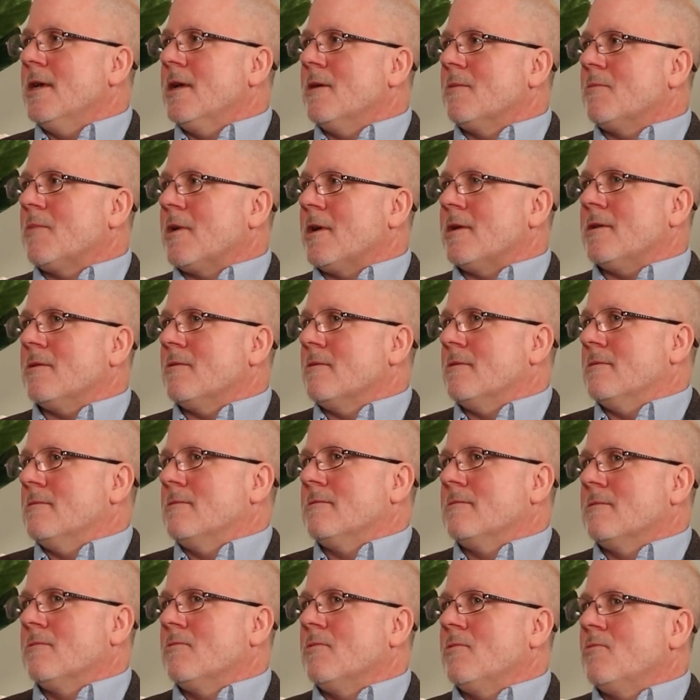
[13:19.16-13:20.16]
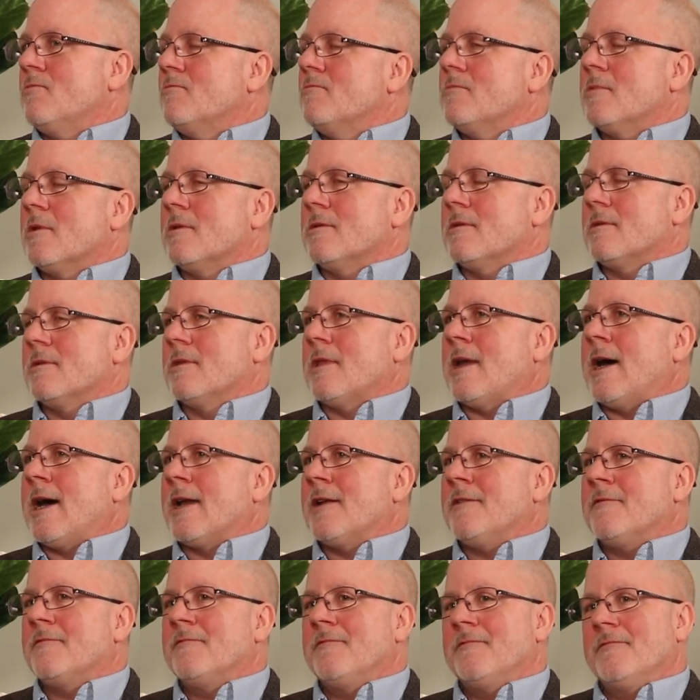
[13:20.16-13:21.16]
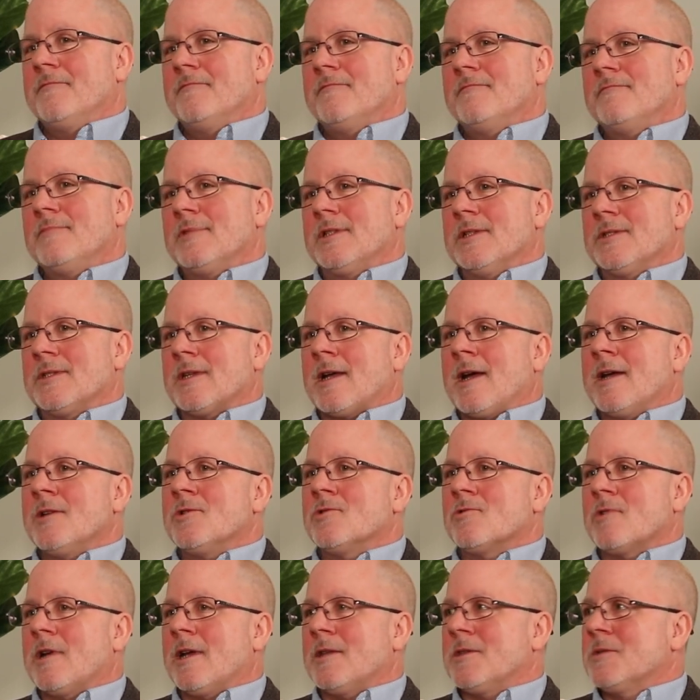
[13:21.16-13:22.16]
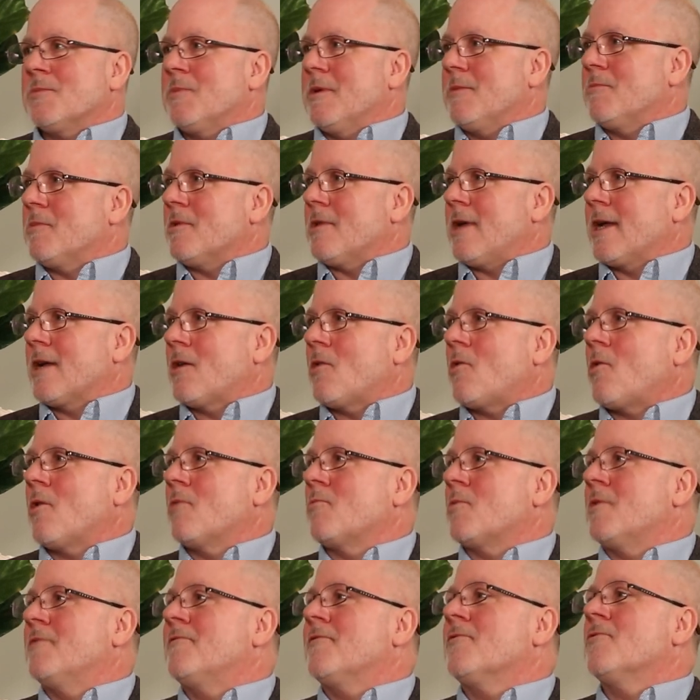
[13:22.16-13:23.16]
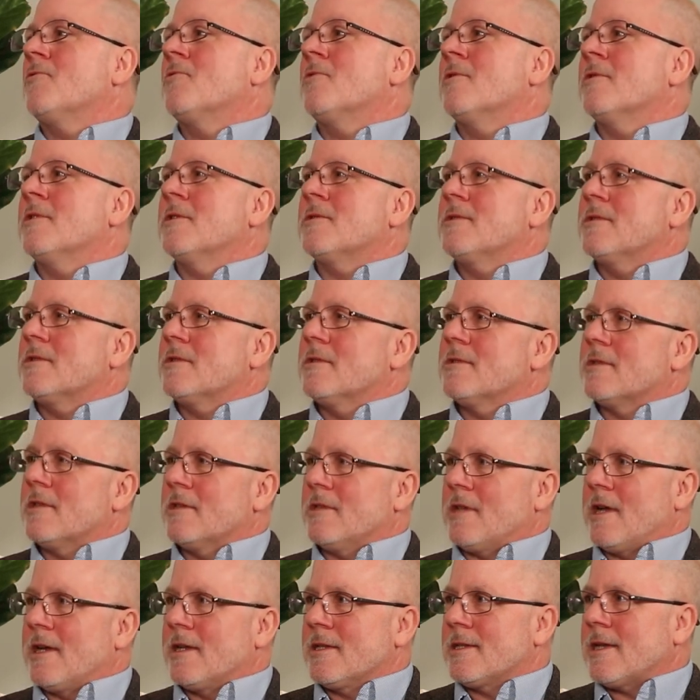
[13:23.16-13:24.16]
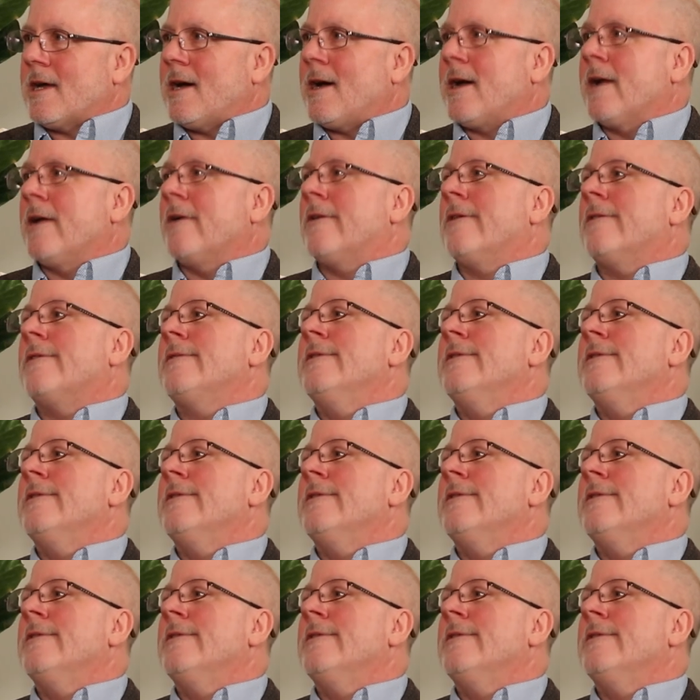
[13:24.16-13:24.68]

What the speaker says: But a lot of design trends, people like hardwood floors, they like tile,